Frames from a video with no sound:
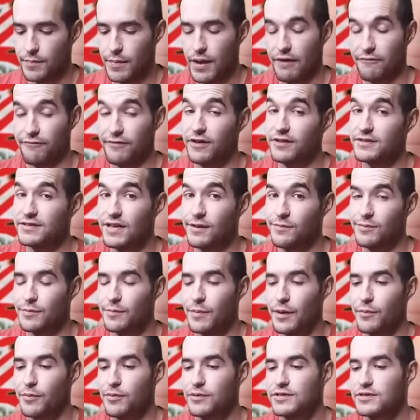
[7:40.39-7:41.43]
Yeah, I felt something.
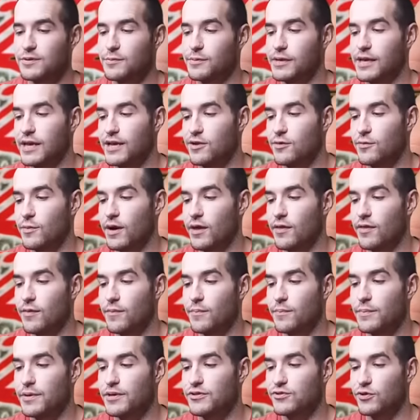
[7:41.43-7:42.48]
Maybe it was the Pecanio Moth.
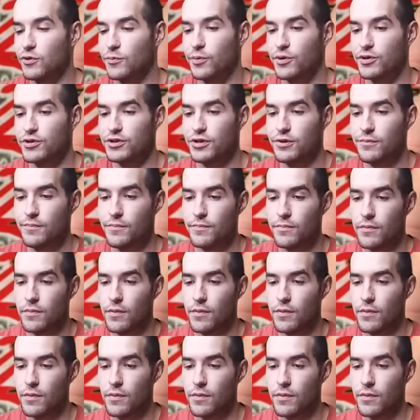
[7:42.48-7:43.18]
Be sure, Butcher.